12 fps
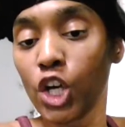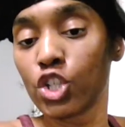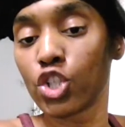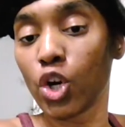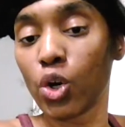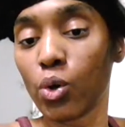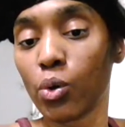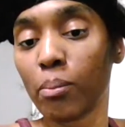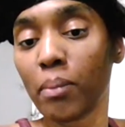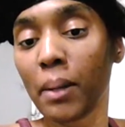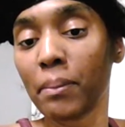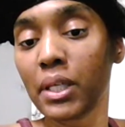So
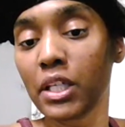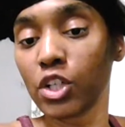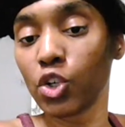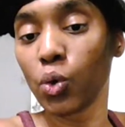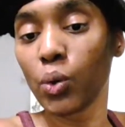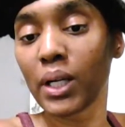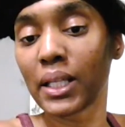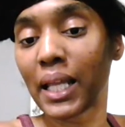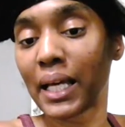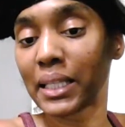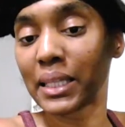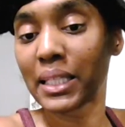by me going
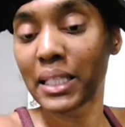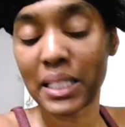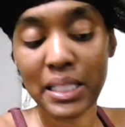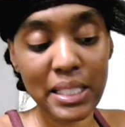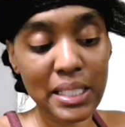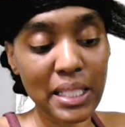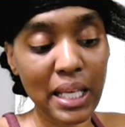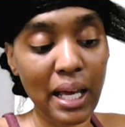like this,